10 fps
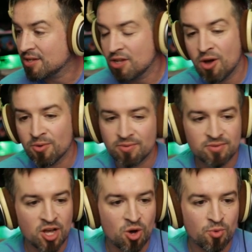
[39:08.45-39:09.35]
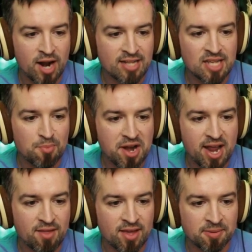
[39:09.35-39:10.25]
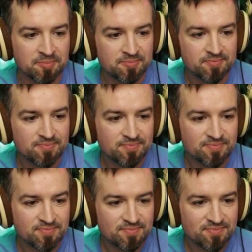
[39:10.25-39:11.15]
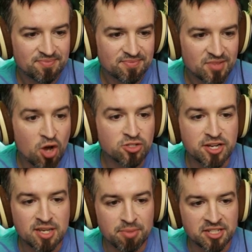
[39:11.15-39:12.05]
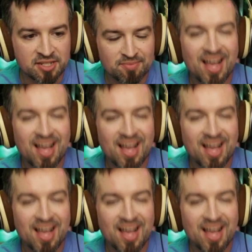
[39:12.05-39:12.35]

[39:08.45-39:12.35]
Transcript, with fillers: No, no, we're not separating anything. Oh, so you said Bungie.